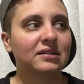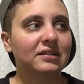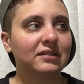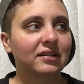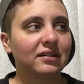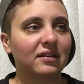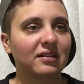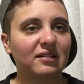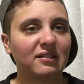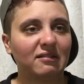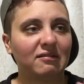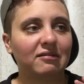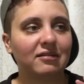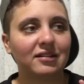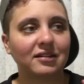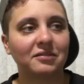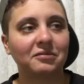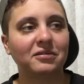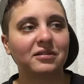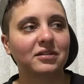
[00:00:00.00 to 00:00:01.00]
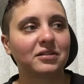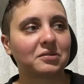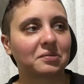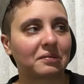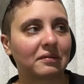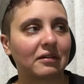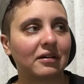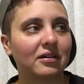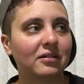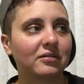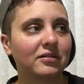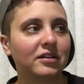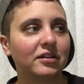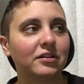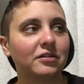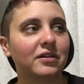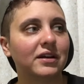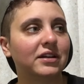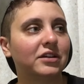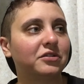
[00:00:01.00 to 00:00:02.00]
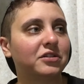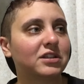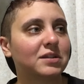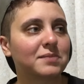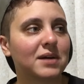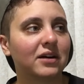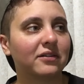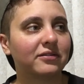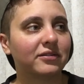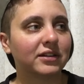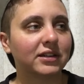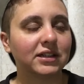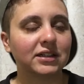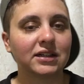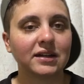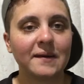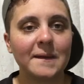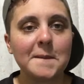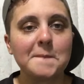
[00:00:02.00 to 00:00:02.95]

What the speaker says: ugh, like, what is wrong with you, and you smell funny.